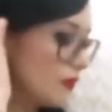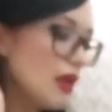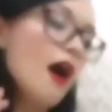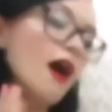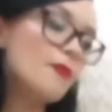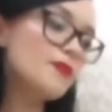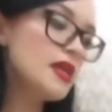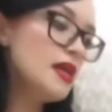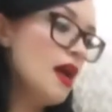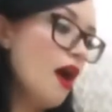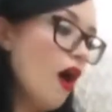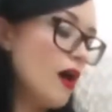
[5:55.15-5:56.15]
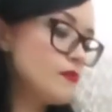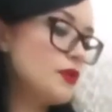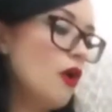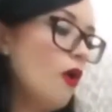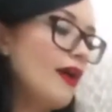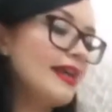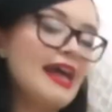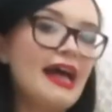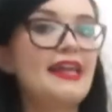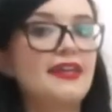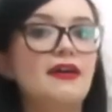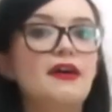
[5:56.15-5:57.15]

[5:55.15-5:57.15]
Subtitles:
I'm not, again,